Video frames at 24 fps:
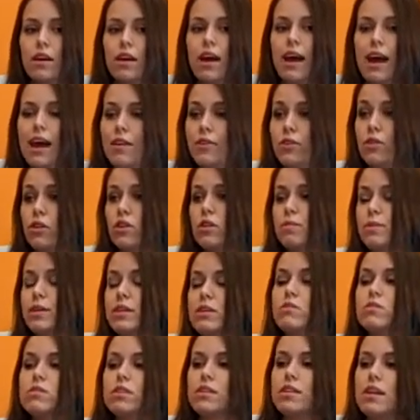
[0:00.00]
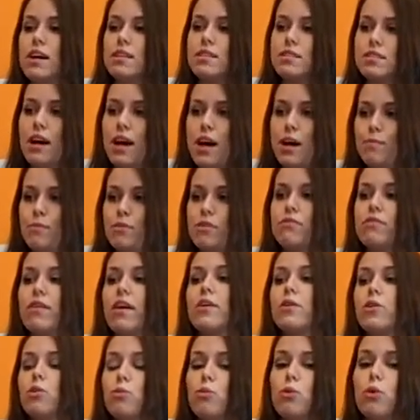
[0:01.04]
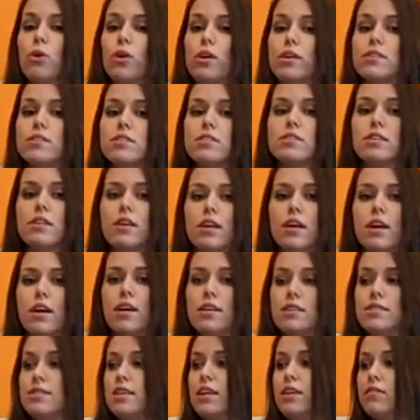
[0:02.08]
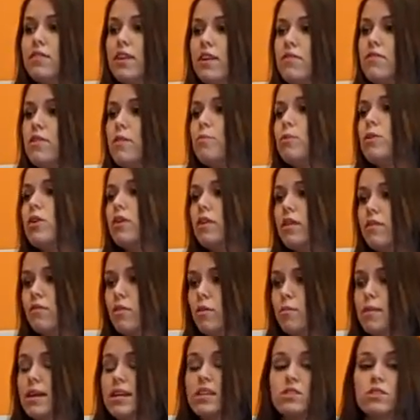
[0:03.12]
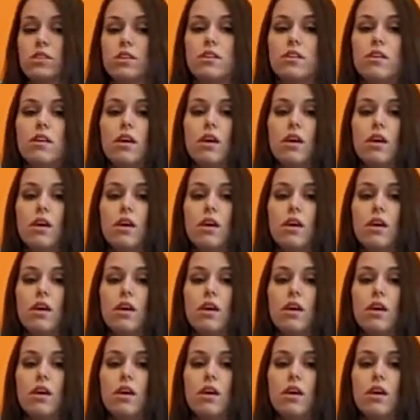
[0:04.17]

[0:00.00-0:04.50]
and you're going to be using that time to find your words instead of give them good information,